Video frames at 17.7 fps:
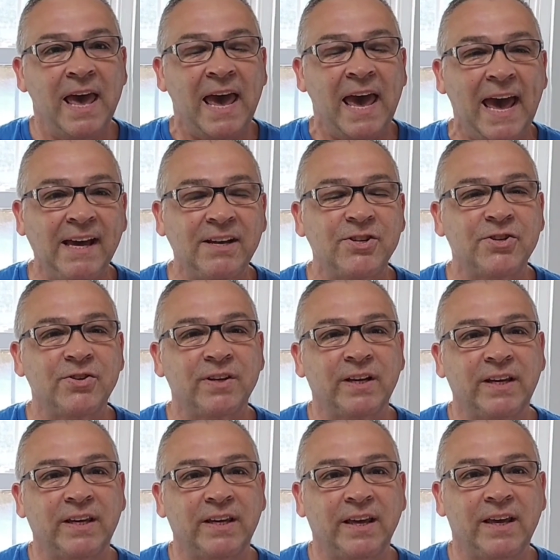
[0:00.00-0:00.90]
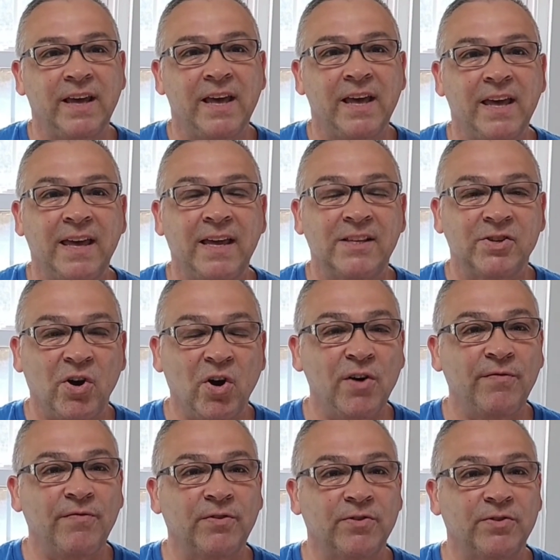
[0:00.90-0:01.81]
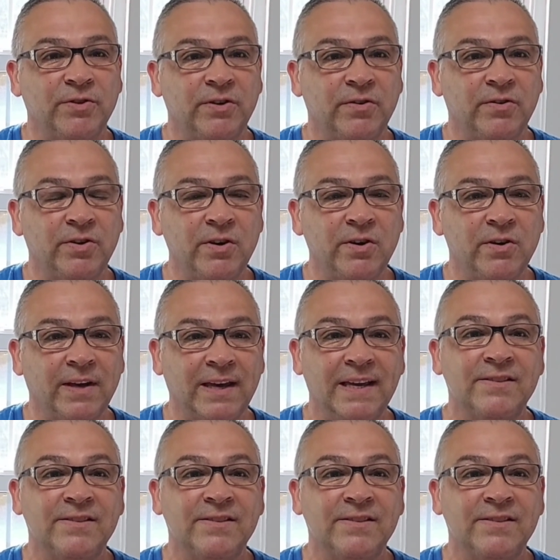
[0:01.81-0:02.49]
actually is harmful to your dog.